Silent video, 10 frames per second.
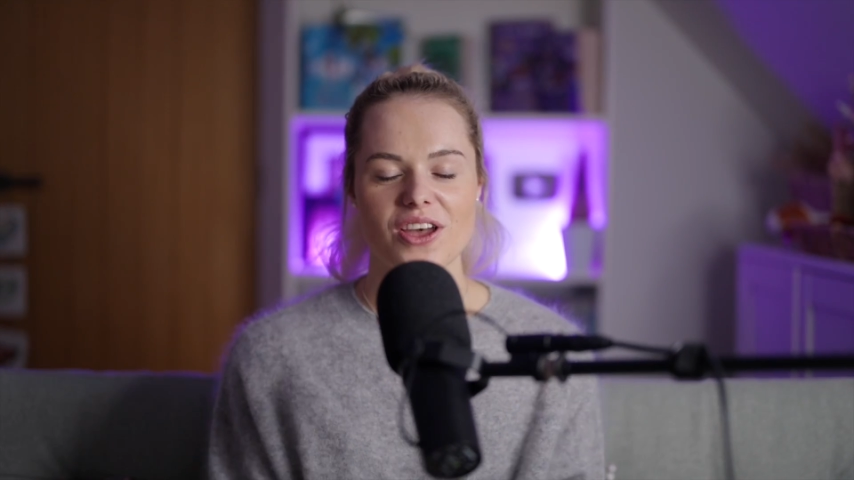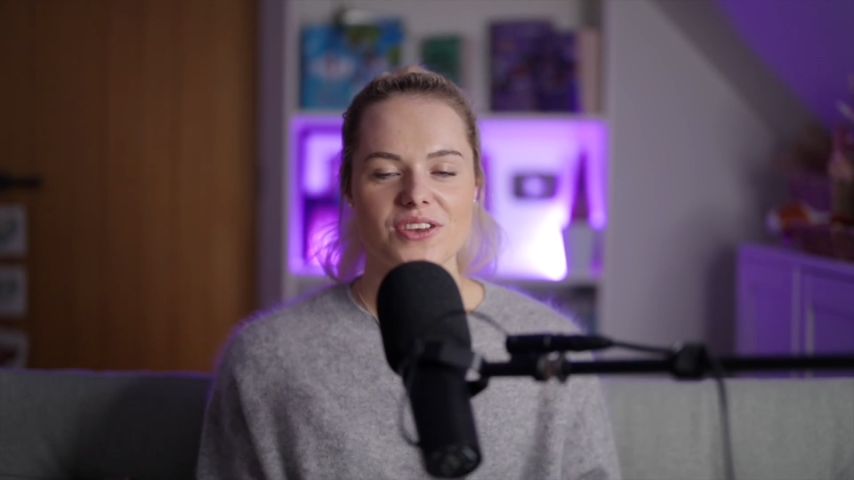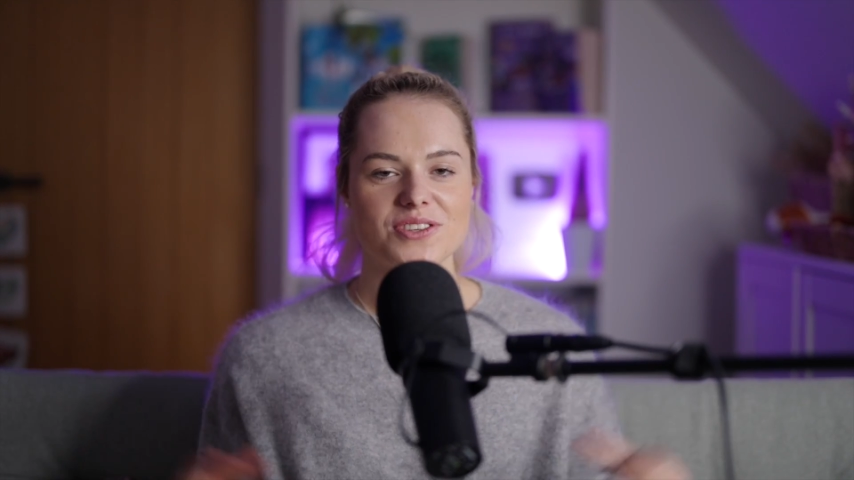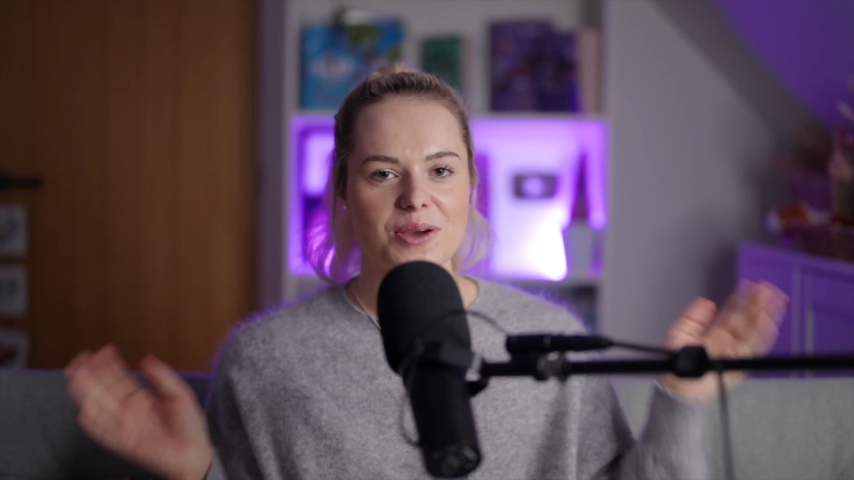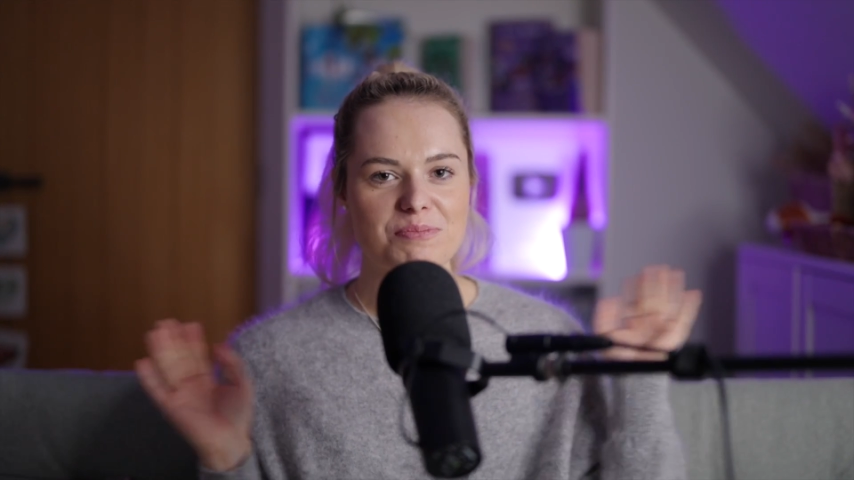
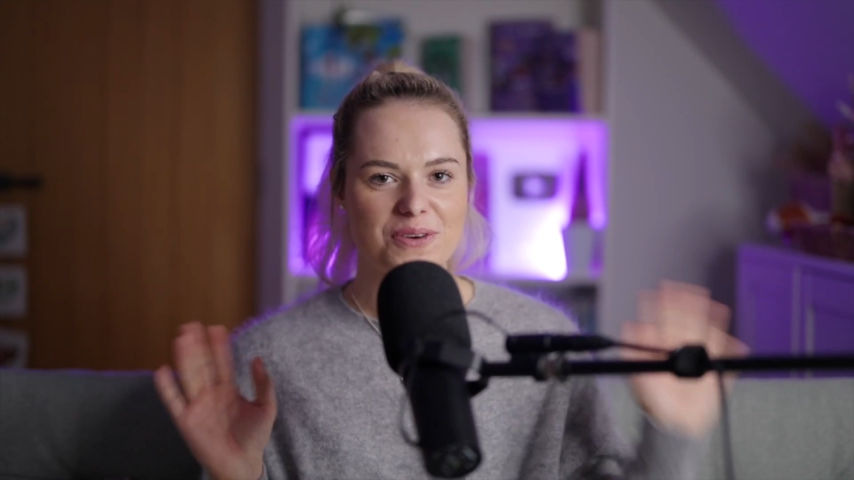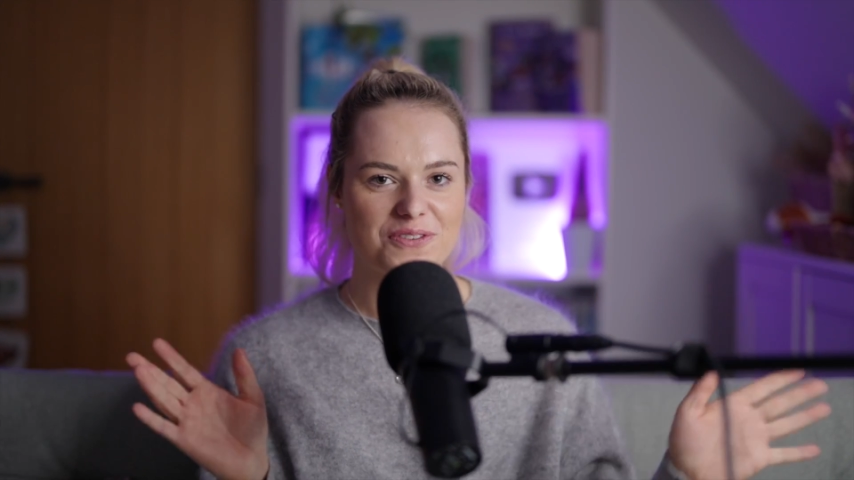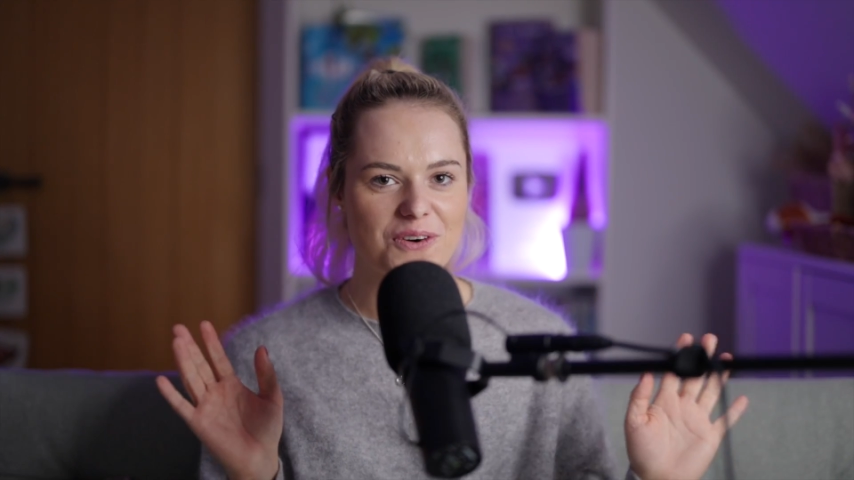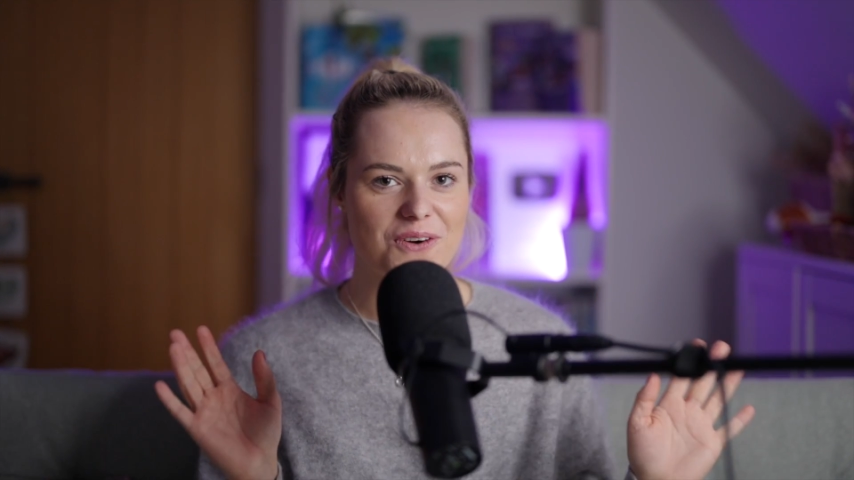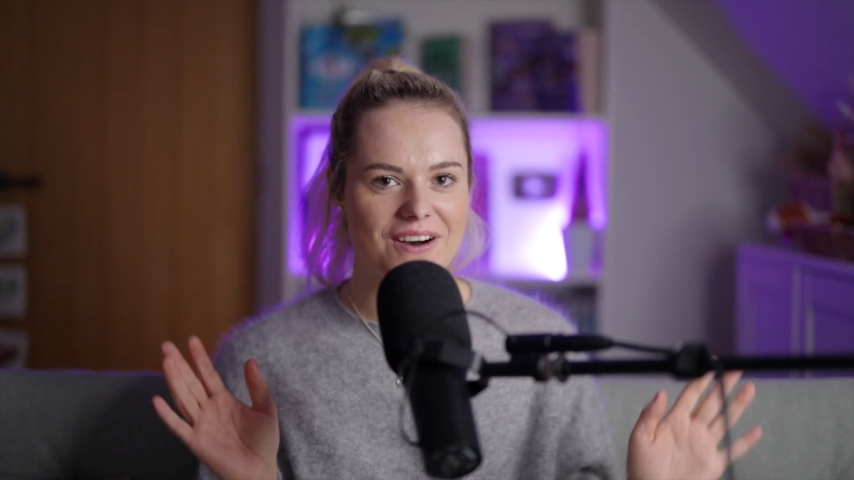So
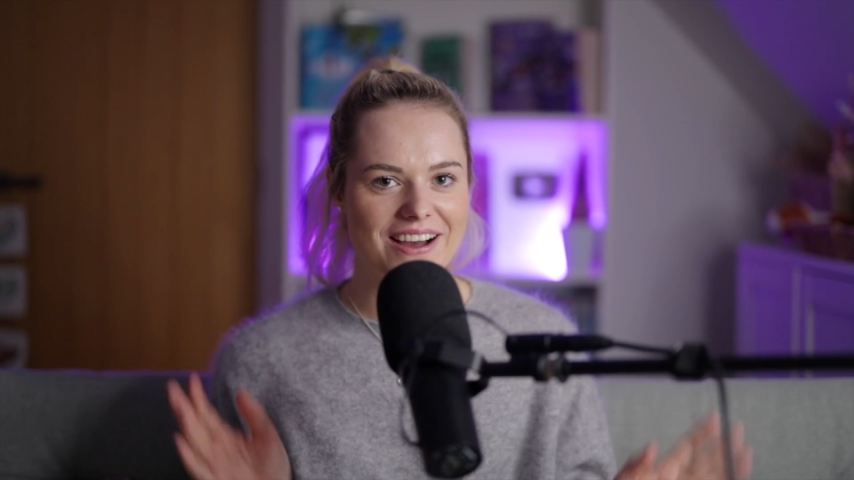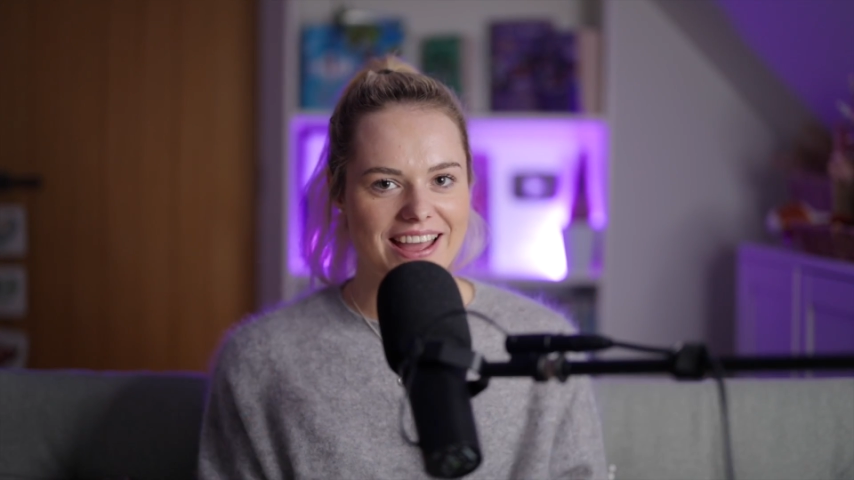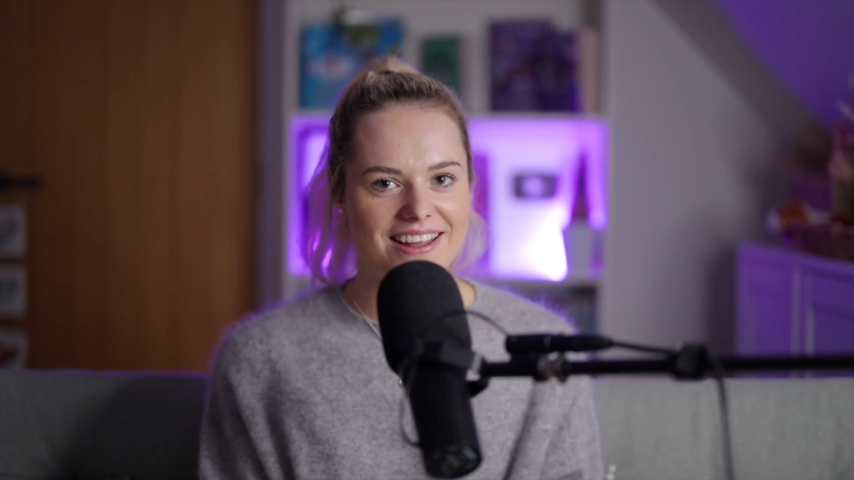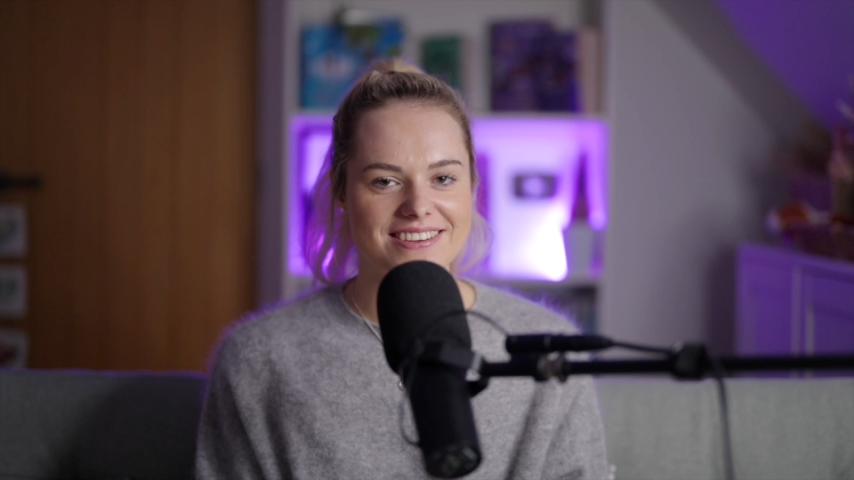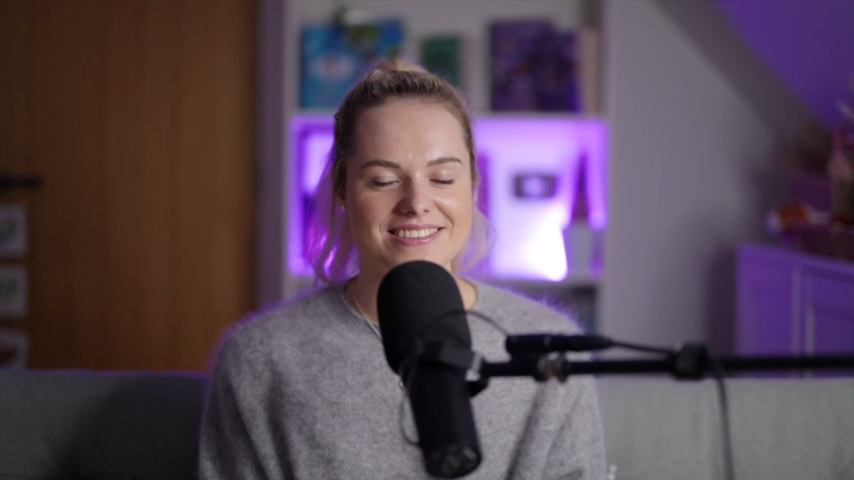before I
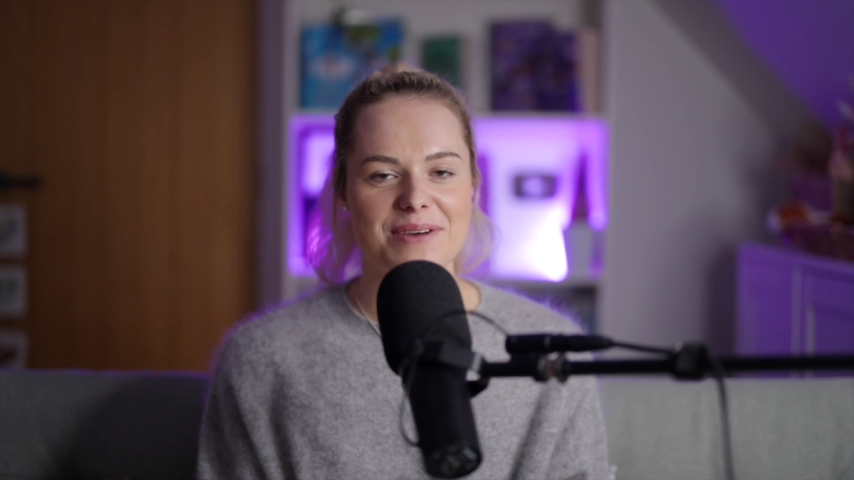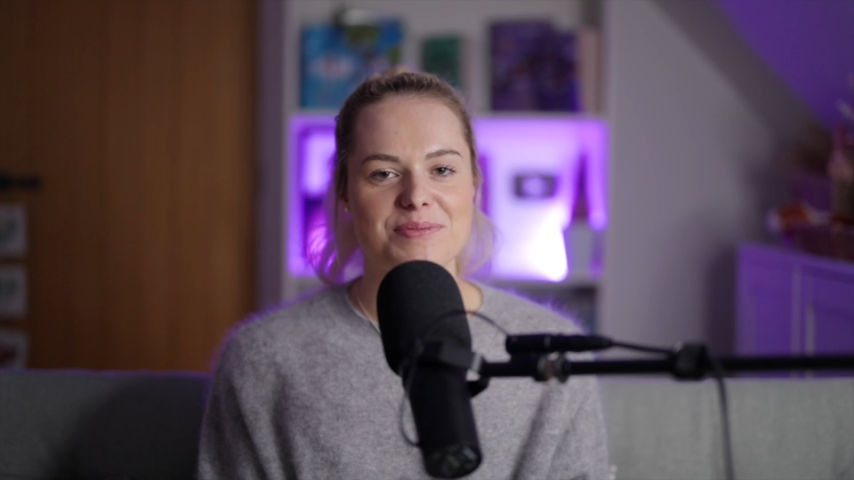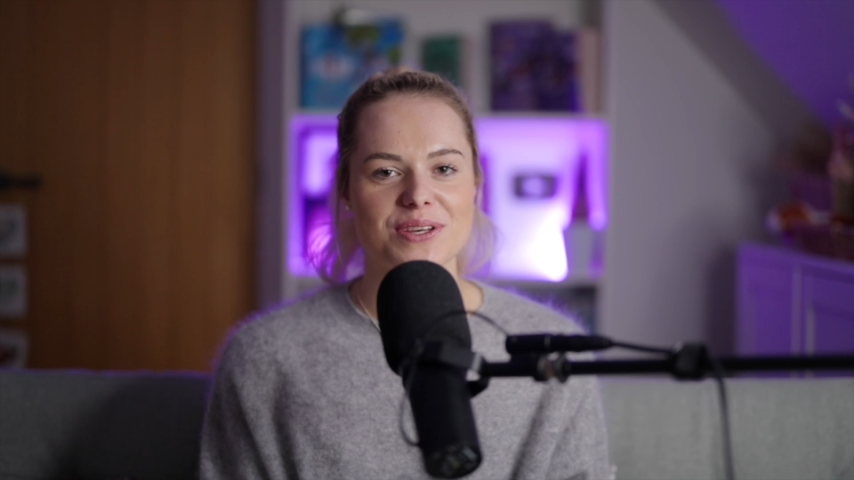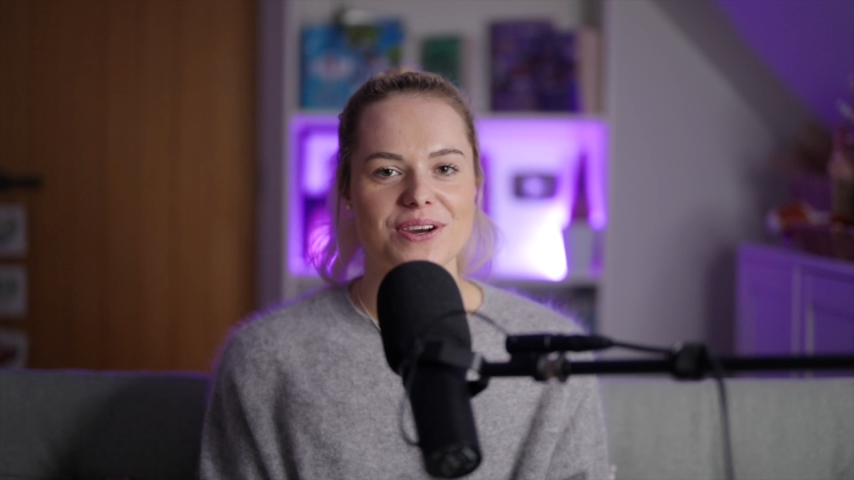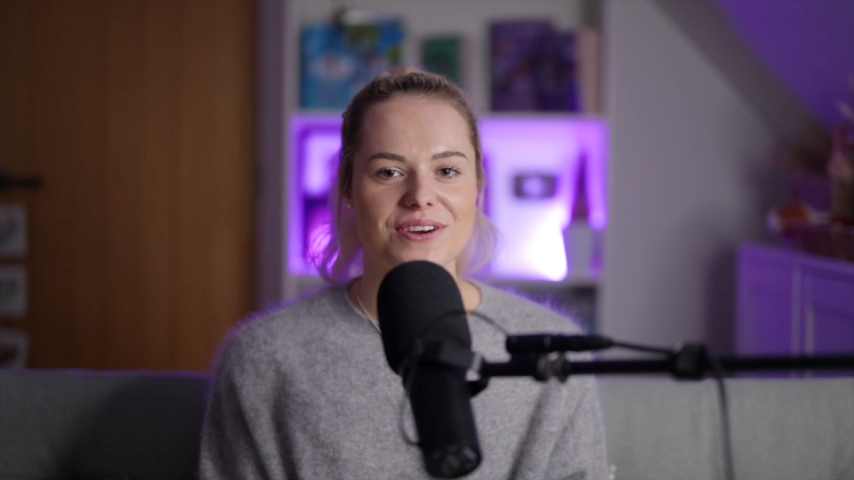end this
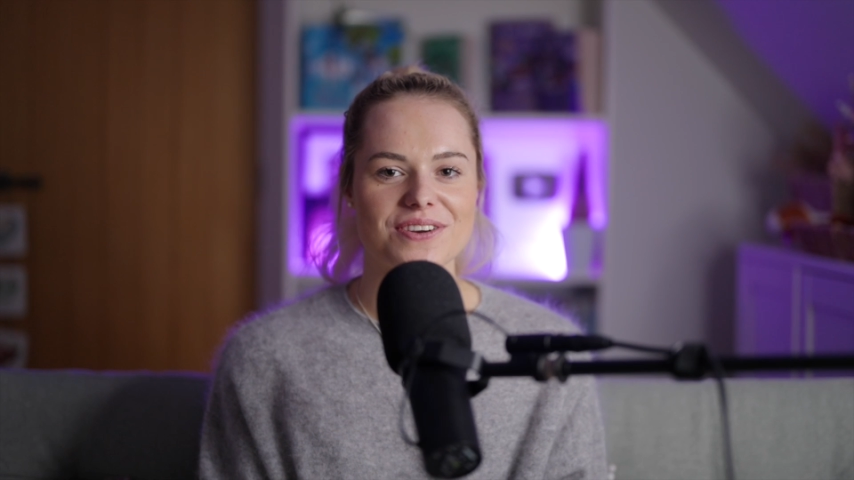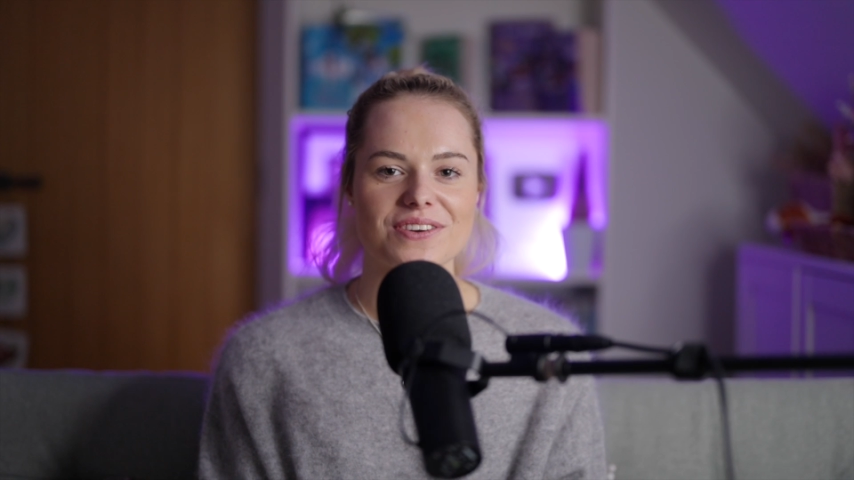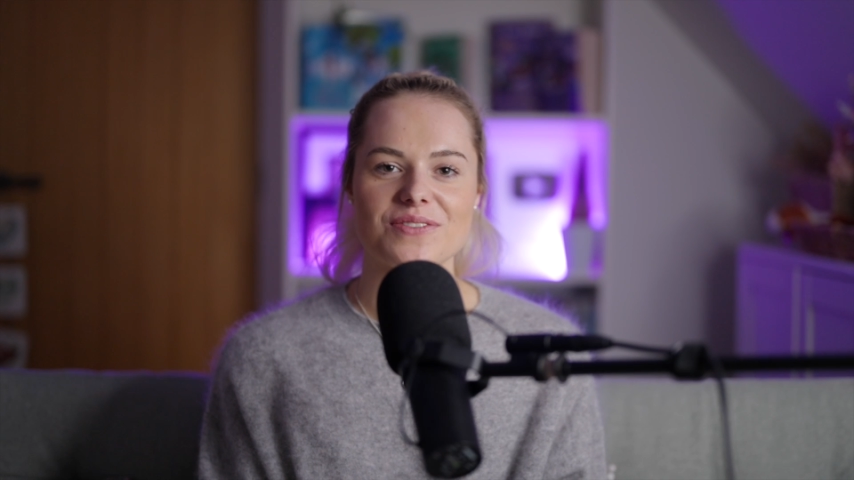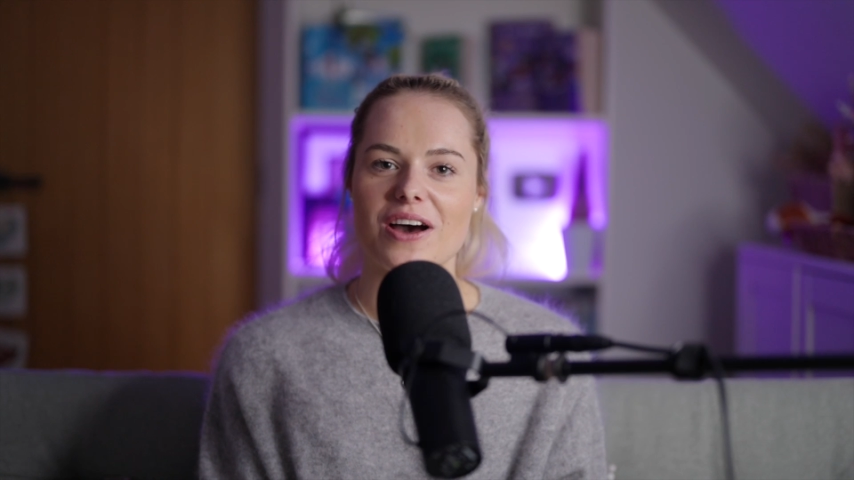episode,